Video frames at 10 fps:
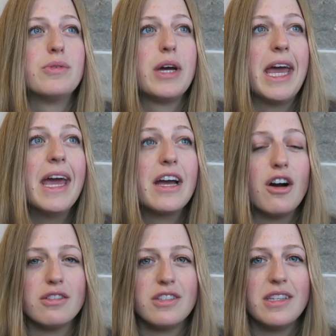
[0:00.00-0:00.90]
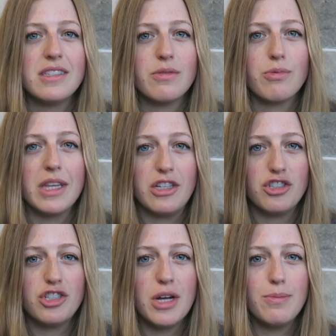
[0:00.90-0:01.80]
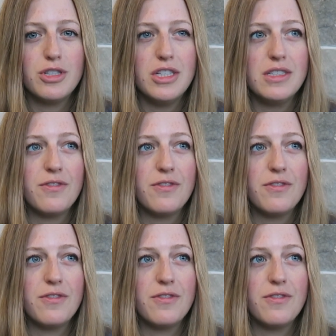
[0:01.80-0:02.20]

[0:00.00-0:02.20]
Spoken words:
hang on to this relationship she's